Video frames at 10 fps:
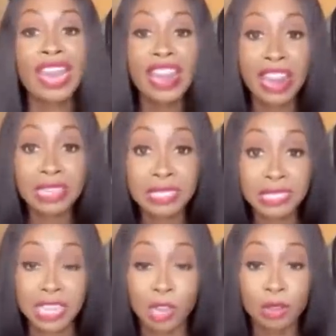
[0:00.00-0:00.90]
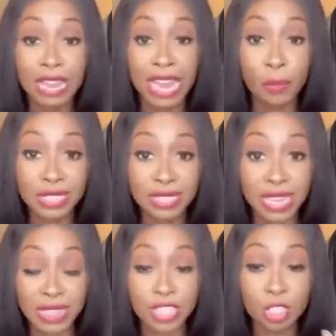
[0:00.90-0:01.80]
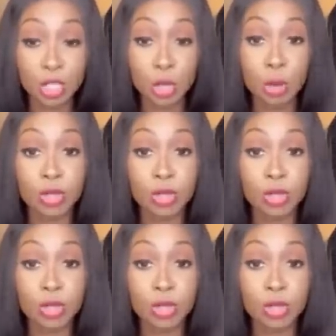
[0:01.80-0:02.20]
here's the deal. Now I want to say this: you